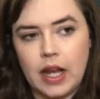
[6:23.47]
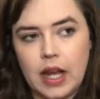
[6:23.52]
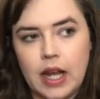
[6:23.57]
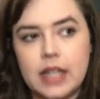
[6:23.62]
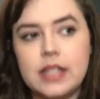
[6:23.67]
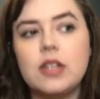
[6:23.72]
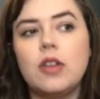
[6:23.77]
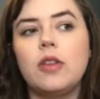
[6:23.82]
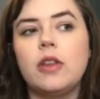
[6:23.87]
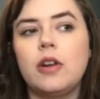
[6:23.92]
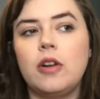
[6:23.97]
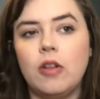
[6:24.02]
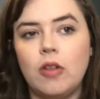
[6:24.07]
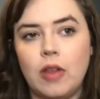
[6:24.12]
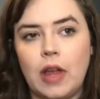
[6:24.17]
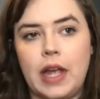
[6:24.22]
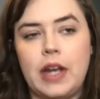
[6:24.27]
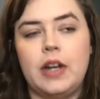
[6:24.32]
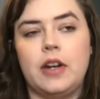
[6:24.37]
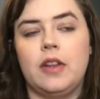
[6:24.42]
It's a little
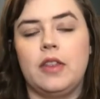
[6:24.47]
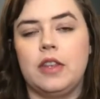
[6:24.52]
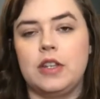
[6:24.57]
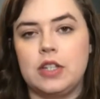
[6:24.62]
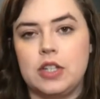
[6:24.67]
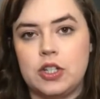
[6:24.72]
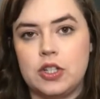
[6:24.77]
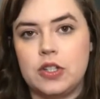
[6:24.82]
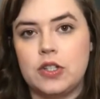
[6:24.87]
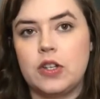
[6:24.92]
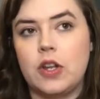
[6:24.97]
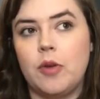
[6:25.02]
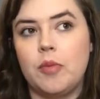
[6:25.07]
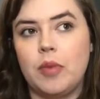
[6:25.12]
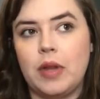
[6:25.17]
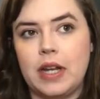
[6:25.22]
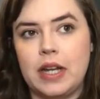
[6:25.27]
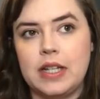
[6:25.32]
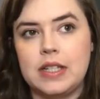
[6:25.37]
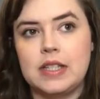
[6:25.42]
lighter in the dish soap.
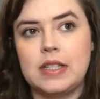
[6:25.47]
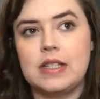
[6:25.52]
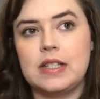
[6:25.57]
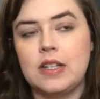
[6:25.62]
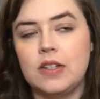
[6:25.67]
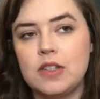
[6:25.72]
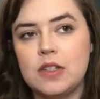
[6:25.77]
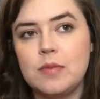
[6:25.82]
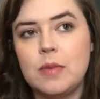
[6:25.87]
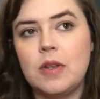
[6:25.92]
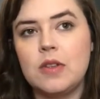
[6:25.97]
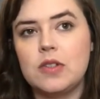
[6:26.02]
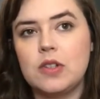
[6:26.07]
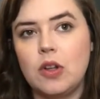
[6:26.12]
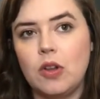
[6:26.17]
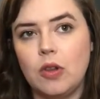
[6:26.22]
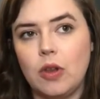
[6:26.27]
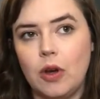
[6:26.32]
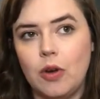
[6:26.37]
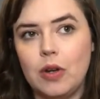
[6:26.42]
Like, it still smells
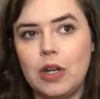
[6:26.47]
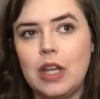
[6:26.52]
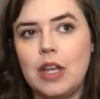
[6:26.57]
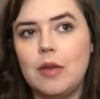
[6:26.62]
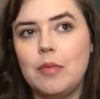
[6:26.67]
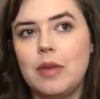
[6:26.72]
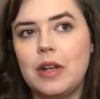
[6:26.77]
cologne-y,